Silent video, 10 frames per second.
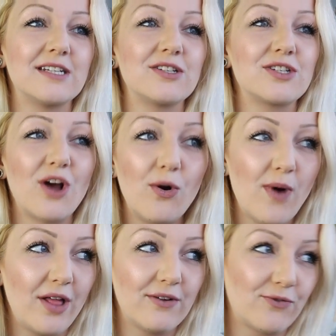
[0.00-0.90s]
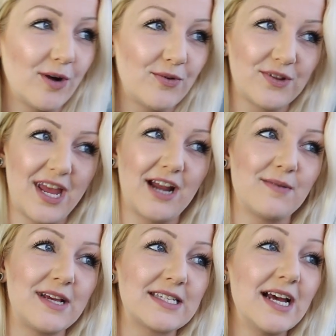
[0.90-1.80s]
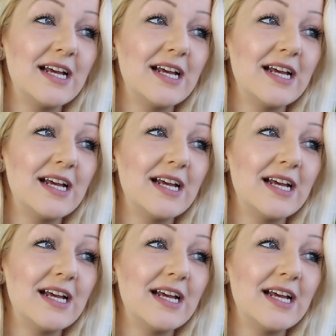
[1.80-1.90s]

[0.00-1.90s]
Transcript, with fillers: and so well informed with cannabis